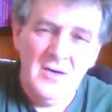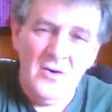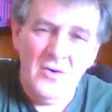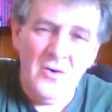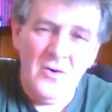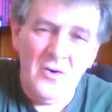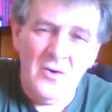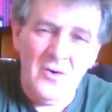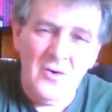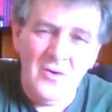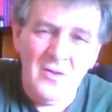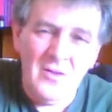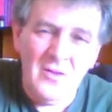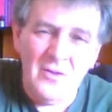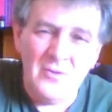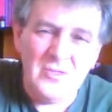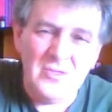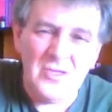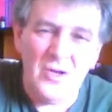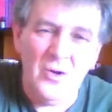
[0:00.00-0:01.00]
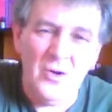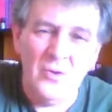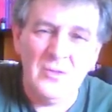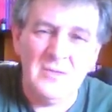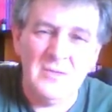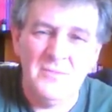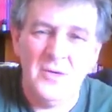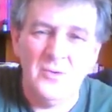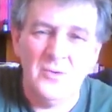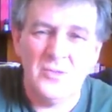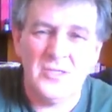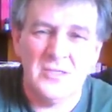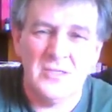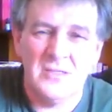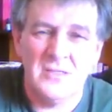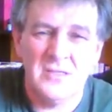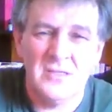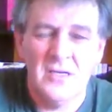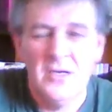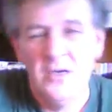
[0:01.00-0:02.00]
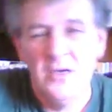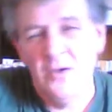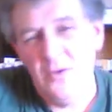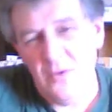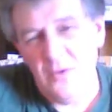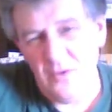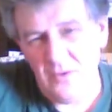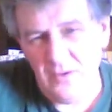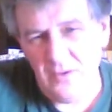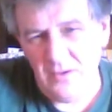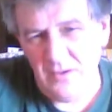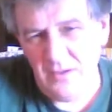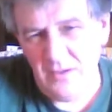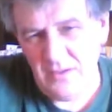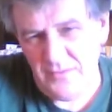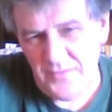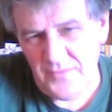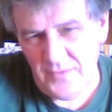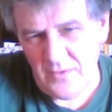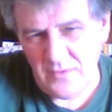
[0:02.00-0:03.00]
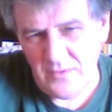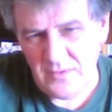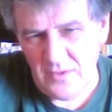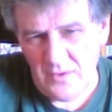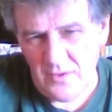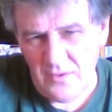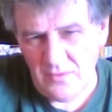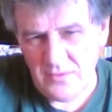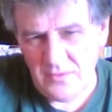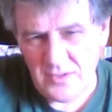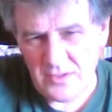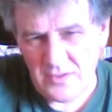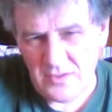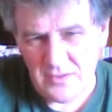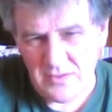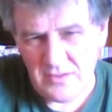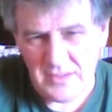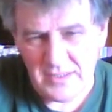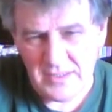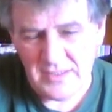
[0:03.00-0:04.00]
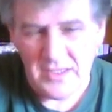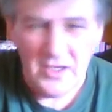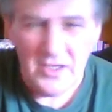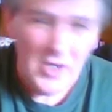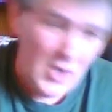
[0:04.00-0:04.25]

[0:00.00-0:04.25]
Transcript: All those old emotions, all of those old stories,